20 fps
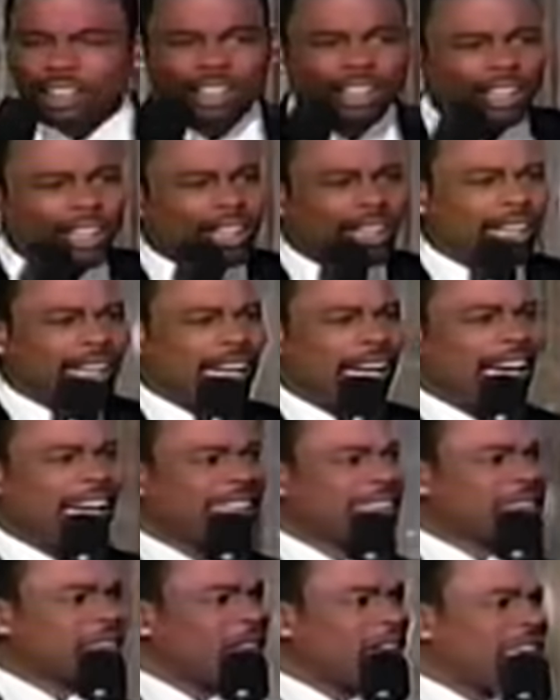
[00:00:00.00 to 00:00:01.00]
Like, I
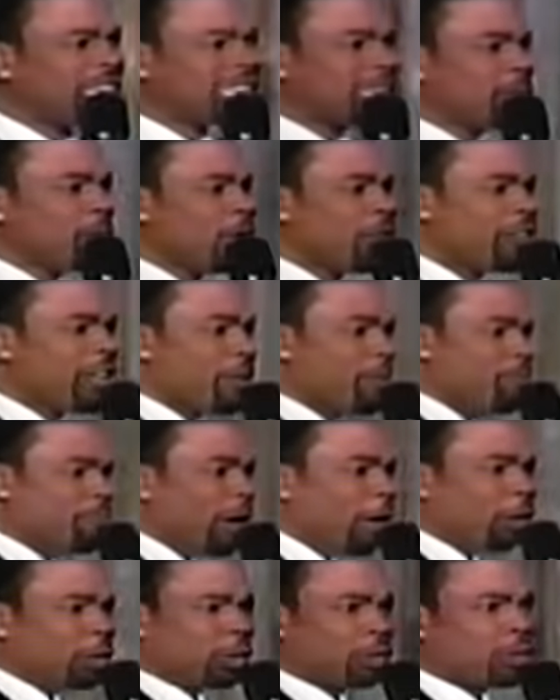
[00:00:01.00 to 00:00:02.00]
saw this movie Boat
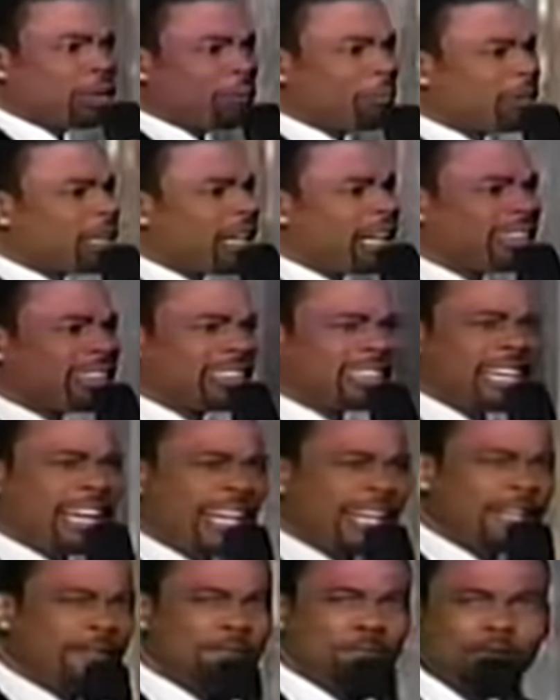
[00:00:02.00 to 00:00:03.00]
Trip the other day,
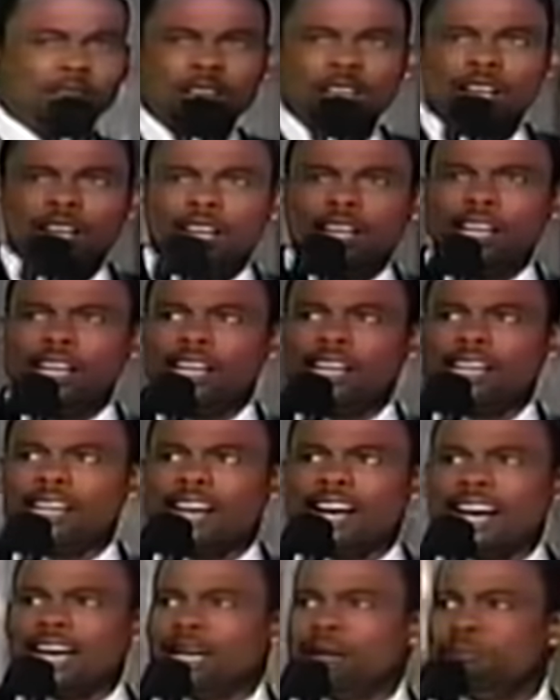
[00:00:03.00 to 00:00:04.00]
and I
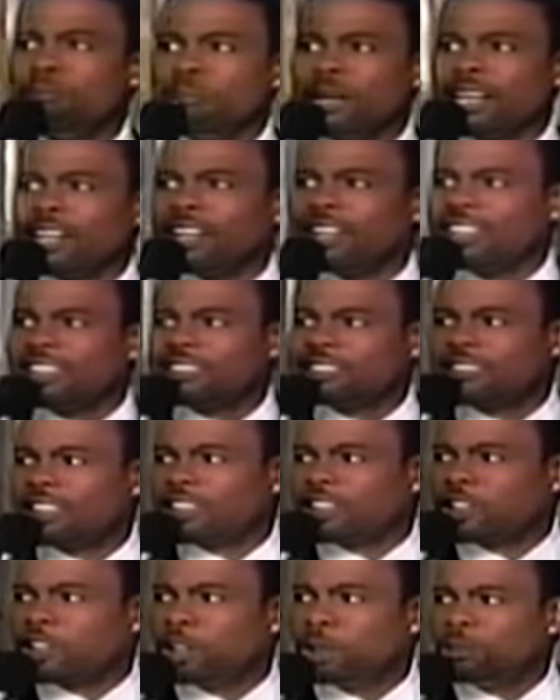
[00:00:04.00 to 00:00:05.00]
immediately sent
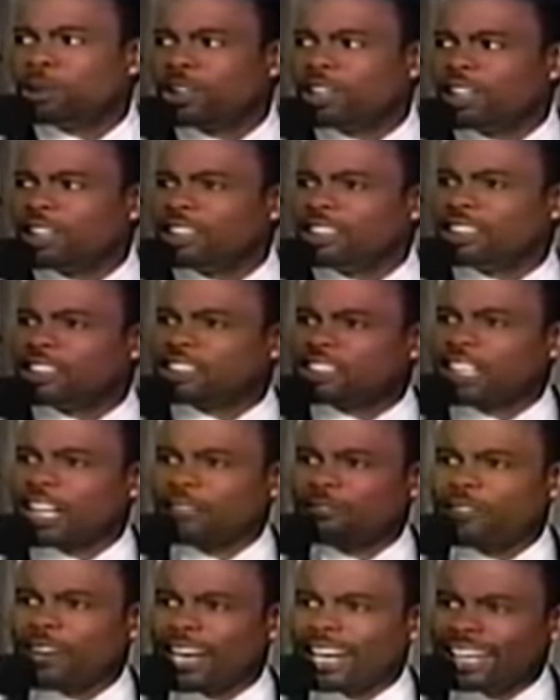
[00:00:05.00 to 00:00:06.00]
Cuba Gooding a check for
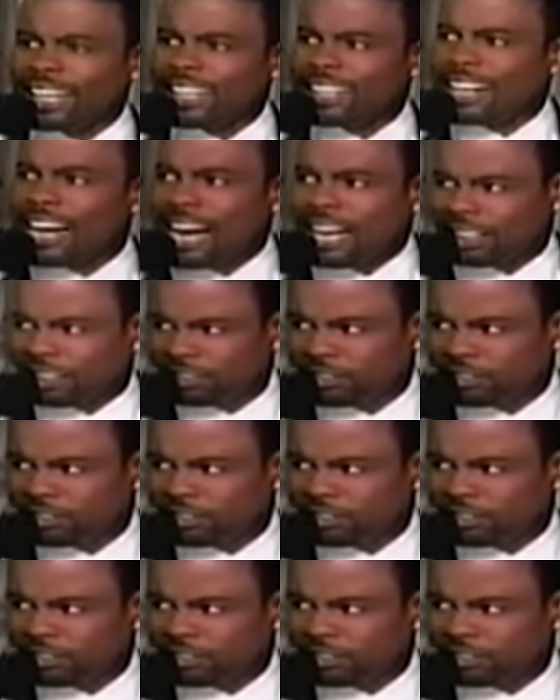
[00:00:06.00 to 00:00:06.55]
$80.